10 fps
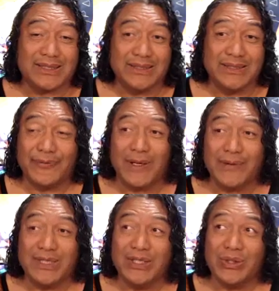in the
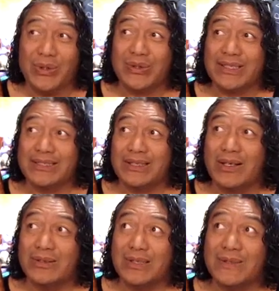5D. Earth has
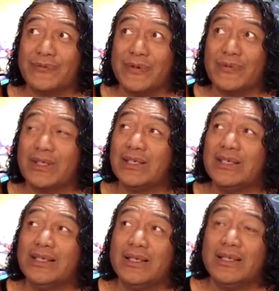gone to the 5th
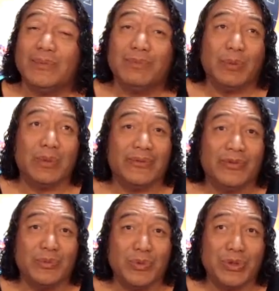moment of
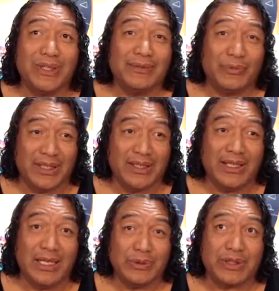Lemuria, and we are
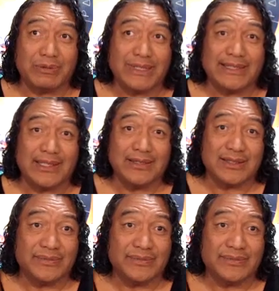now with 3 suns.